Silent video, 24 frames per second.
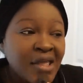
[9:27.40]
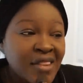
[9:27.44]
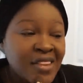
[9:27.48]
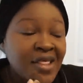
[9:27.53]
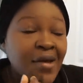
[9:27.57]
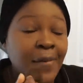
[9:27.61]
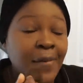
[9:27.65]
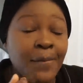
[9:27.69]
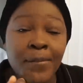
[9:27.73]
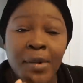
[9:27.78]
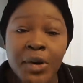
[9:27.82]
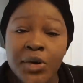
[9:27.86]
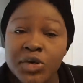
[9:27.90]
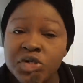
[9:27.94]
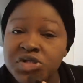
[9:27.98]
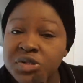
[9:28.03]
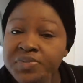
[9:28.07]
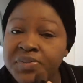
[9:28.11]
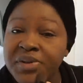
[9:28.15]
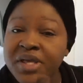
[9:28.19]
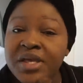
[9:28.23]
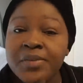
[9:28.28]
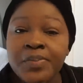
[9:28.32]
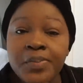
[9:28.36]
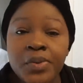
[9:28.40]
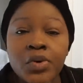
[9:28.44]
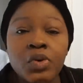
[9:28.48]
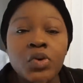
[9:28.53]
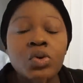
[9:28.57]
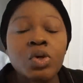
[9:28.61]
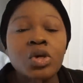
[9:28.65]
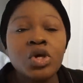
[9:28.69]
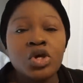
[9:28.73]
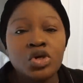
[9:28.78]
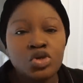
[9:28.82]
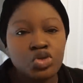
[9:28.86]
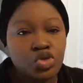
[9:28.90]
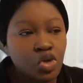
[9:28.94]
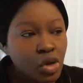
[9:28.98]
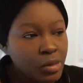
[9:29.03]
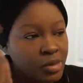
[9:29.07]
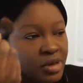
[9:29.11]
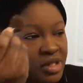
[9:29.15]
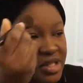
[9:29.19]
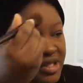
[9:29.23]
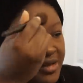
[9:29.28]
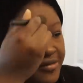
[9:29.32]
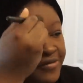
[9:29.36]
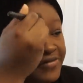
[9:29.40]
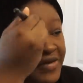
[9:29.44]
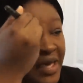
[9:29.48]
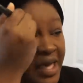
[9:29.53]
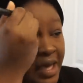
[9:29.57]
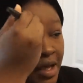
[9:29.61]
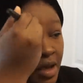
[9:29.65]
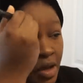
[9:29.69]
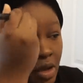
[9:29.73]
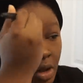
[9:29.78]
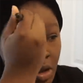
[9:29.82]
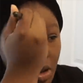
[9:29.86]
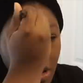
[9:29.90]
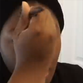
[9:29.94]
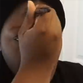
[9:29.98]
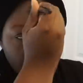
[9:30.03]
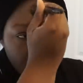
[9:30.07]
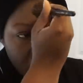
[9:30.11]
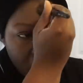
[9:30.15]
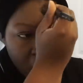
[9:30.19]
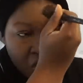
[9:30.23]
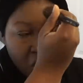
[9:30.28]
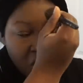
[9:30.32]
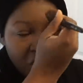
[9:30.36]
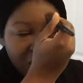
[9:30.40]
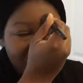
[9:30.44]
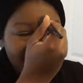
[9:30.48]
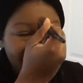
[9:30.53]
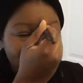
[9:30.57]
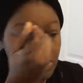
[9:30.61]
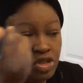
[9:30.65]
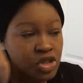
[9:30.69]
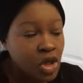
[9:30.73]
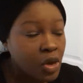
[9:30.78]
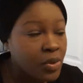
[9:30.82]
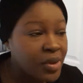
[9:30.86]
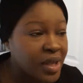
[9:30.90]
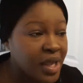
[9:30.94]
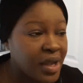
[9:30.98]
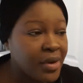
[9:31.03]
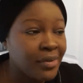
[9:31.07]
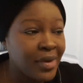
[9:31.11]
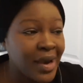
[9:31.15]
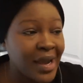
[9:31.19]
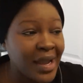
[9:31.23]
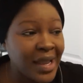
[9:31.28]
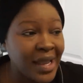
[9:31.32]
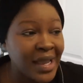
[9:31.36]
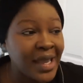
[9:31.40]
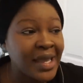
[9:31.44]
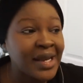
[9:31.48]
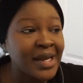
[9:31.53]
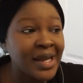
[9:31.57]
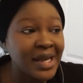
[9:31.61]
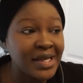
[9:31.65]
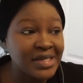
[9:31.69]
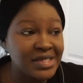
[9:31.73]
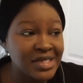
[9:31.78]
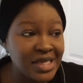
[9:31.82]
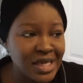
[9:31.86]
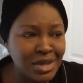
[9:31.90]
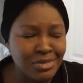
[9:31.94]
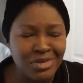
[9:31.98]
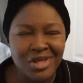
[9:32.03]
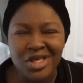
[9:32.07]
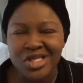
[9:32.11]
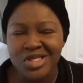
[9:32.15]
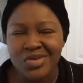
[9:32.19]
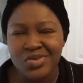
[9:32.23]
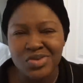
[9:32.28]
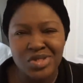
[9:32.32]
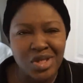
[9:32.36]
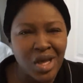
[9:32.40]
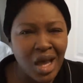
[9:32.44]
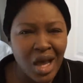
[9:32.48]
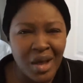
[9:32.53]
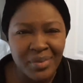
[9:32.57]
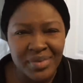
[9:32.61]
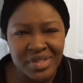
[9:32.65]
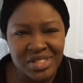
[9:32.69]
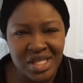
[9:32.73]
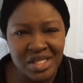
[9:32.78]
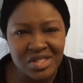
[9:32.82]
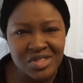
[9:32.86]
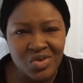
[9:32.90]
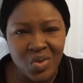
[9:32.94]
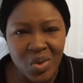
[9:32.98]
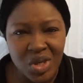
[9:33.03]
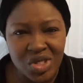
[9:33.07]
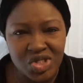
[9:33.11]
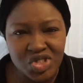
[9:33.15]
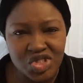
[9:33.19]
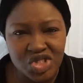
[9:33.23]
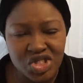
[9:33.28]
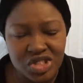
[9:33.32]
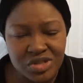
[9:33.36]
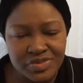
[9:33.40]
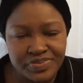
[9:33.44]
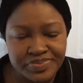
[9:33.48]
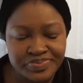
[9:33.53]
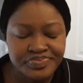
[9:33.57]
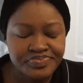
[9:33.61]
that most people normally fail or don't get right, and I did, because it was a common sense question.